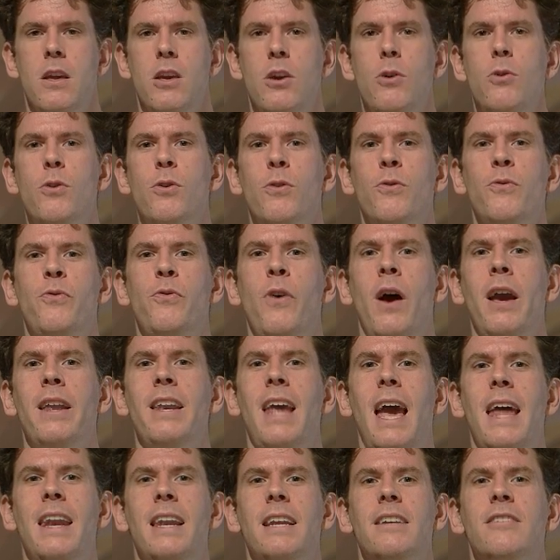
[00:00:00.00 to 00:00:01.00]
You can
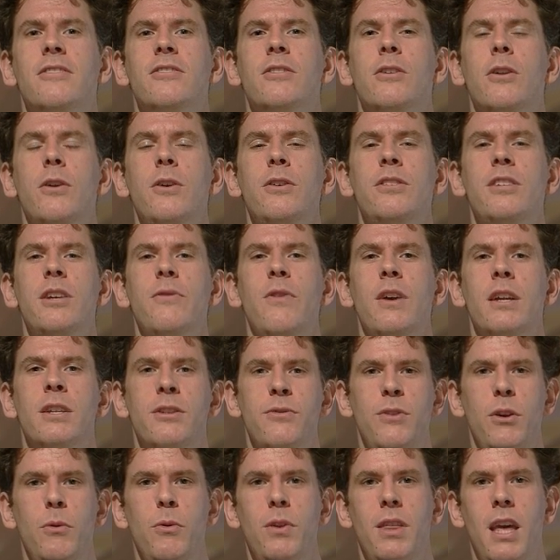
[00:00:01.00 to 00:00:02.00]
find an exclusive
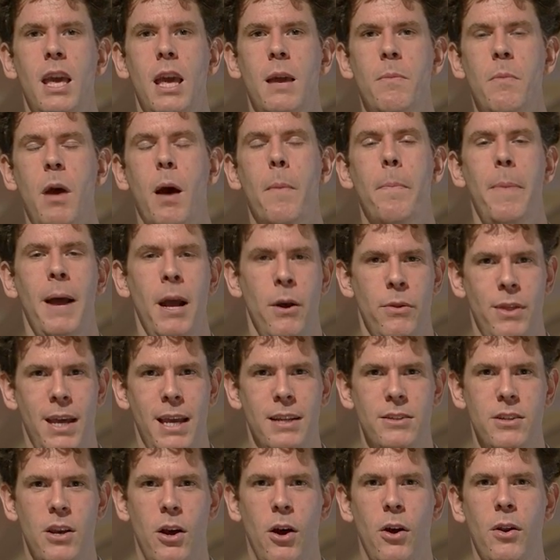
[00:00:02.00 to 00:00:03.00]
interview with him about
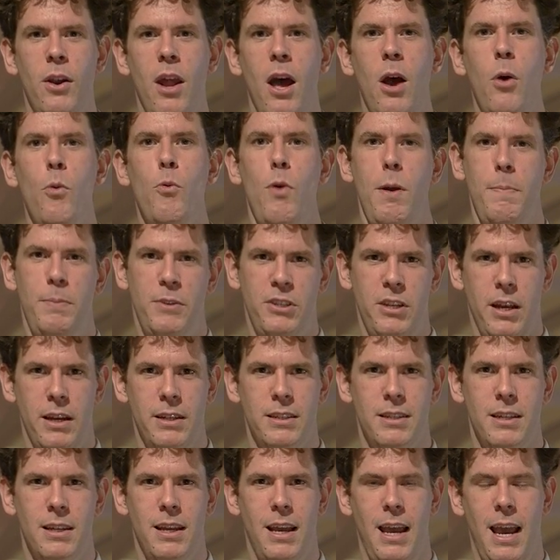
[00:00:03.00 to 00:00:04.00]
that on our
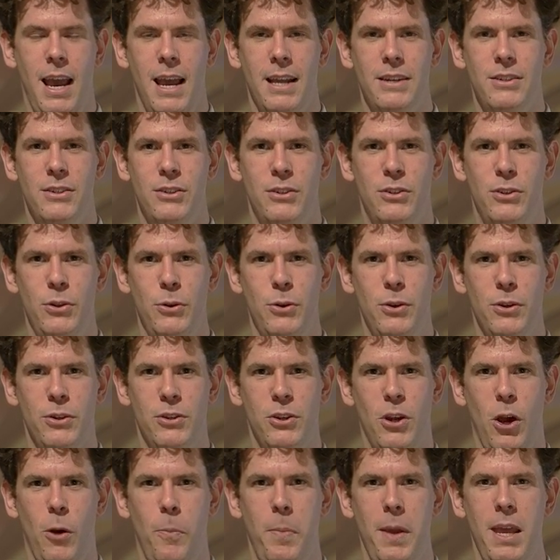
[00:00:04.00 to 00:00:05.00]
website at
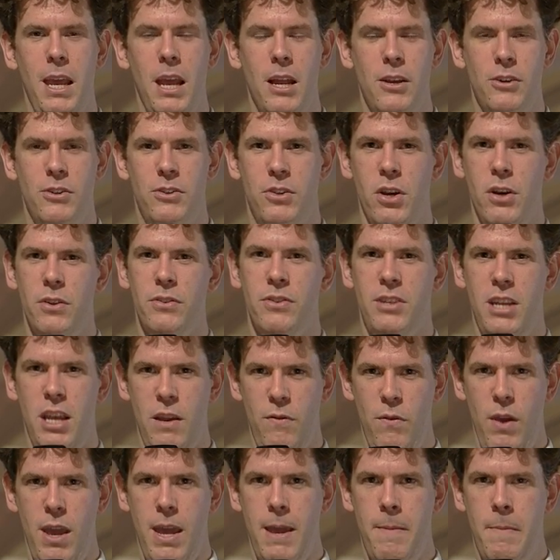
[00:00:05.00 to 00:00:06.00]

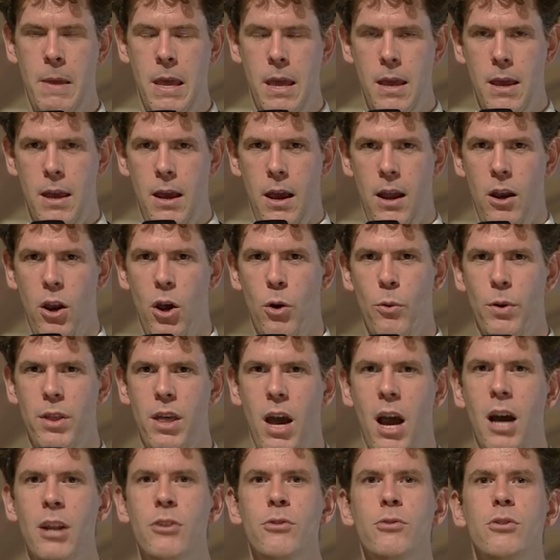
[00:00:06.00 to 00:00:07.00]
Dukascopy.tv, along
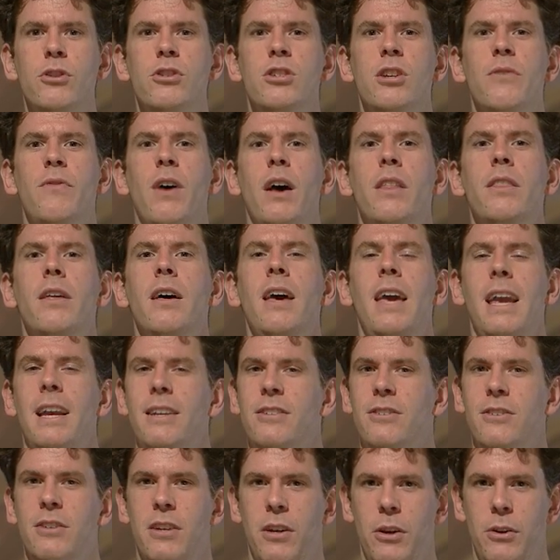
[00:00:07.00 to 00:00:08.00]
with hundreds of other
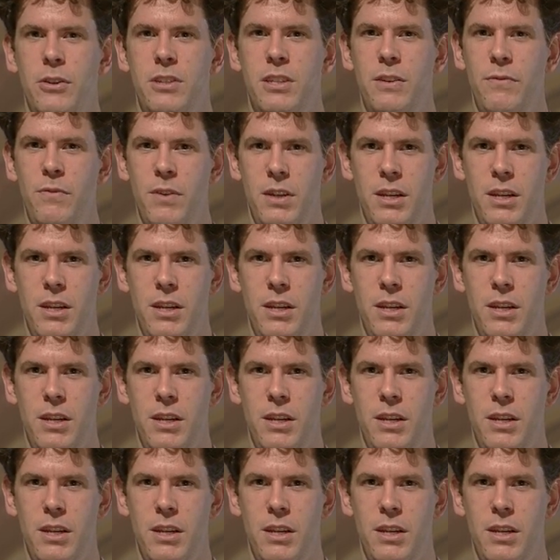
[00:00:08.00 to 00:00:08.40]
exclusive